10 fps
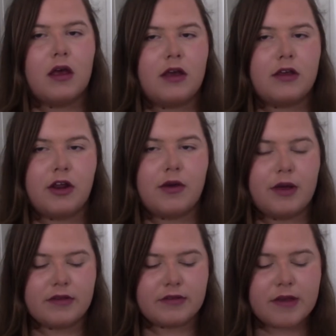You know,
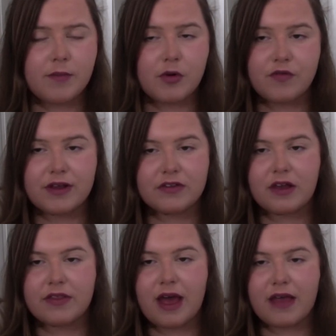it's simple things
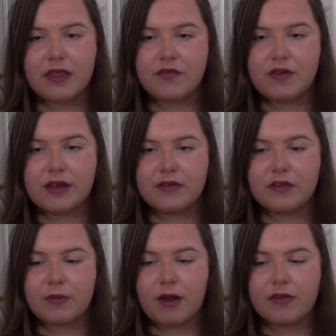like that. And the thing is
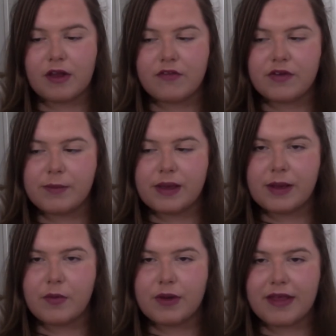as well, is that I think
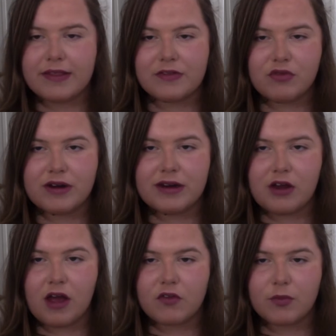people get this really
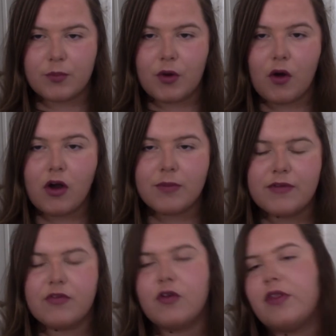nervous block
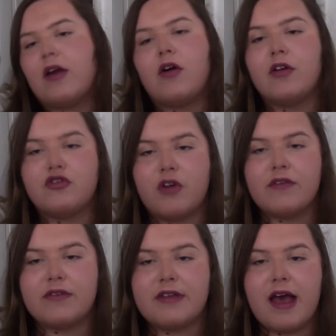before they go on a
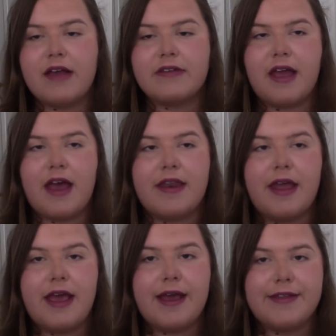driving test, and
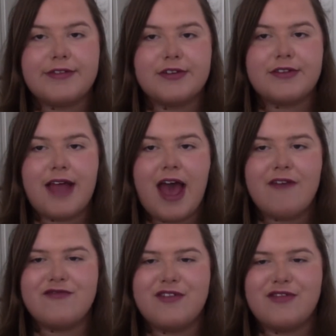it just
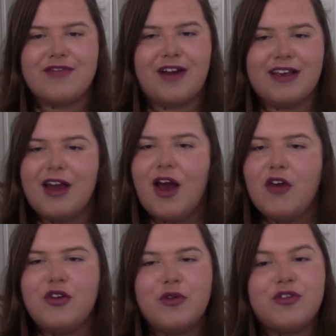like,
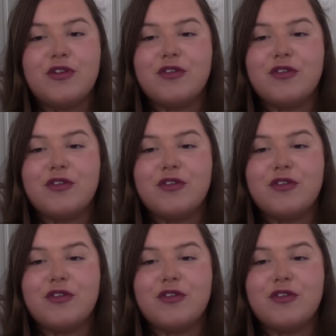you do